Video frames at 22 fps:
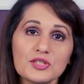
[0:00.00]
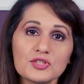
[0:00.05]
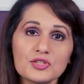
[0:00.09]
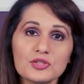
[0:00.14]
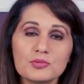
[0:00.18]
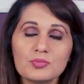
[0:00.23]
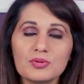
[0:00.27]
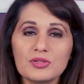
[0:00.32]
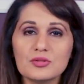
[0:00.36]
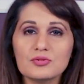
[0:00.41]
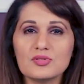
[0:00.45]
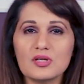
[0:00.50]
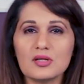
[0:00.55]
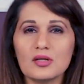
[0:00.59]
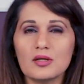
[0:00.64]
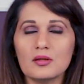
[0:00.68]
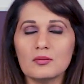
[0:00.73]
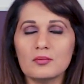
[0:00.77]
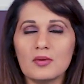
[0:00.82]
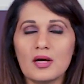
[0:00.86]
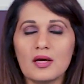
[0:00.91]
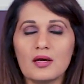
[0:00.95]
should be using
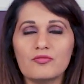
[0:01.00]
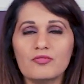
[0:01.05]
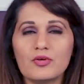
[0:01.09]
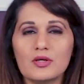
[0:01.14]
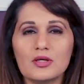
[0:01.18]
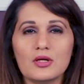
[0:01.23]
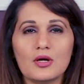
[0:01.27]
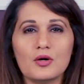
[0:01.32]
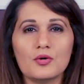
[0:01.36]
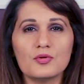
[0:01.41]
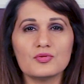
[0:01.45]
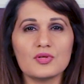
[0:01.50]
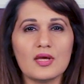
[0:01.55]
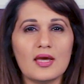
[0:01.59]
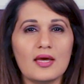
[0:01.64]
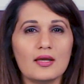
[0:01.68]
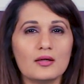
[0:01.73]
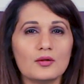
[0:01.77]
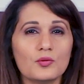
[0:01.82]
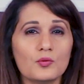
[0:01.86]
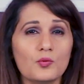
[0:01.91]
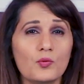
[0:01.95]
in my videos and